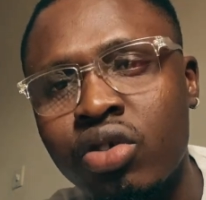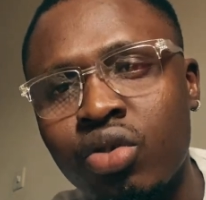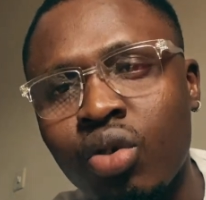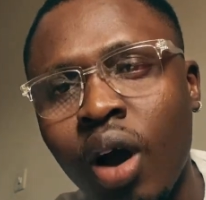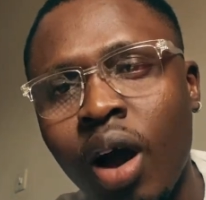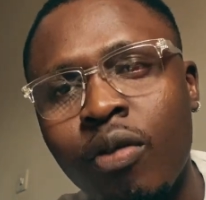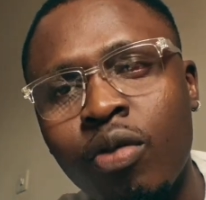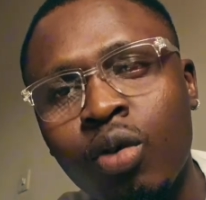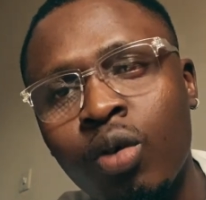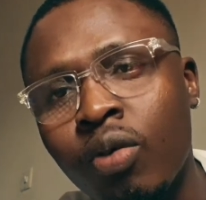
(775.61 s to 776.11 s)
You
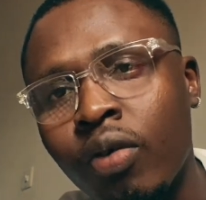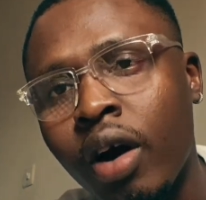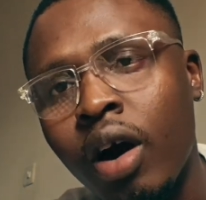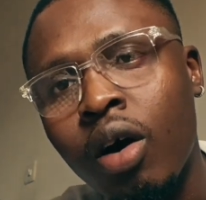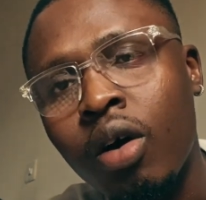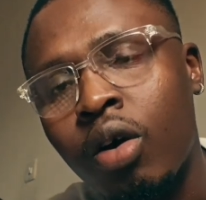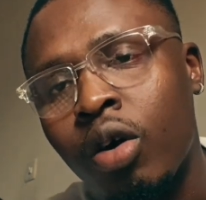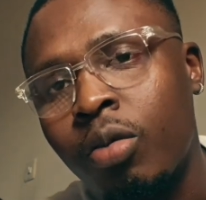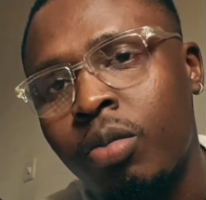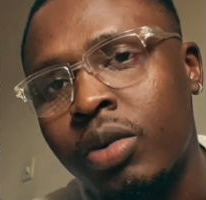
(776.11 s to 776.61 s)
have to
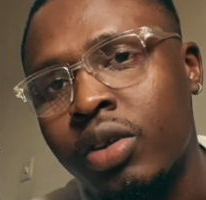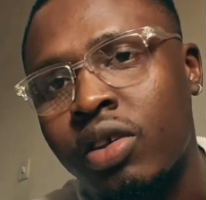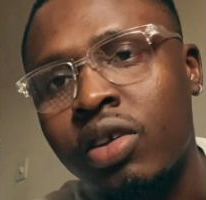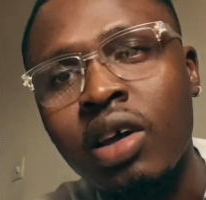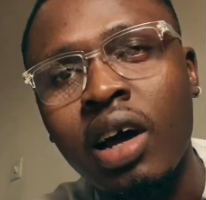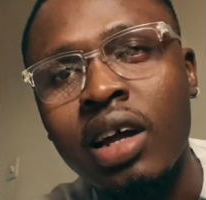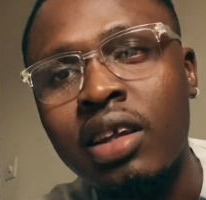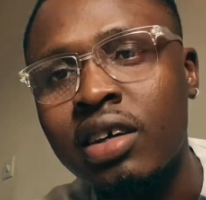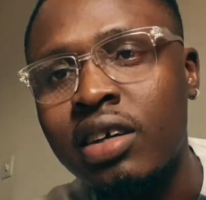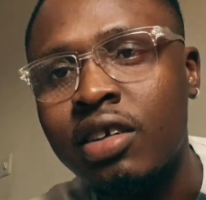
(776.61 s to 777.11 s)
overcome it,
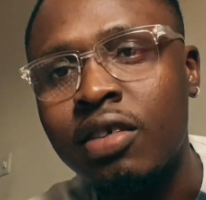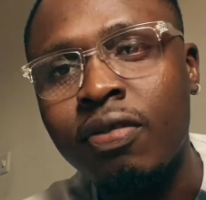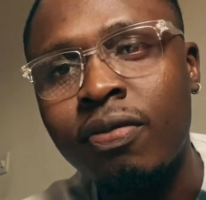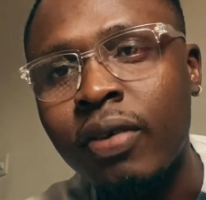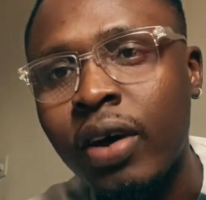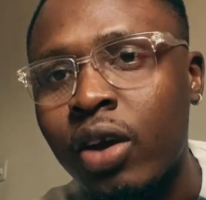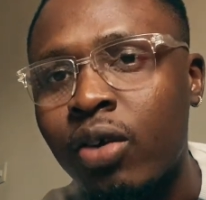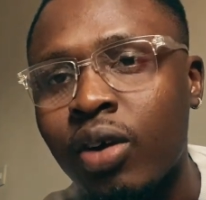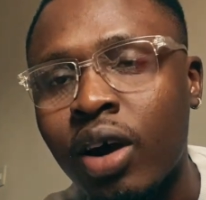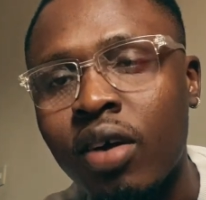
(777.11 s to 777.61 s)

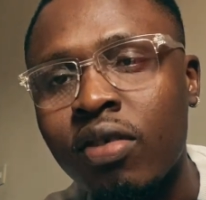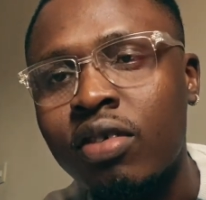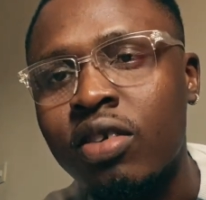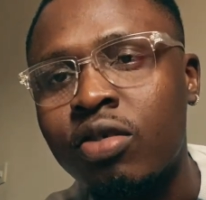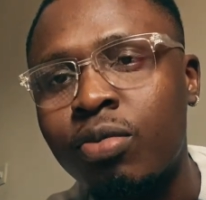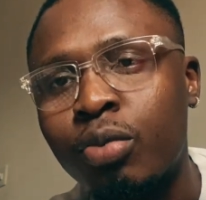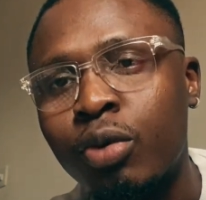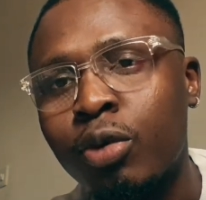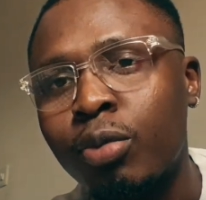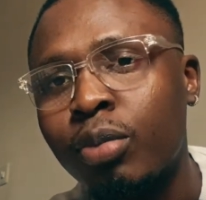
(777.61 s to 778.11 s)
identify you have
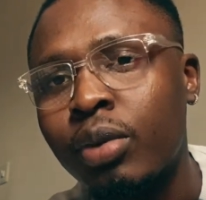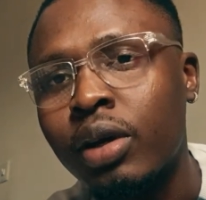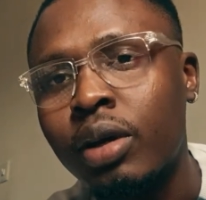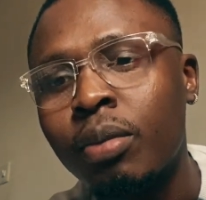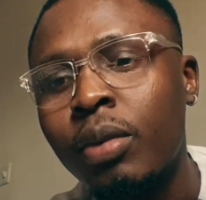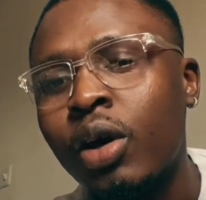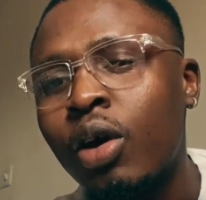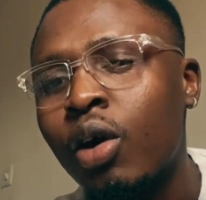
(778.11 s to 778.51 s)
this problem,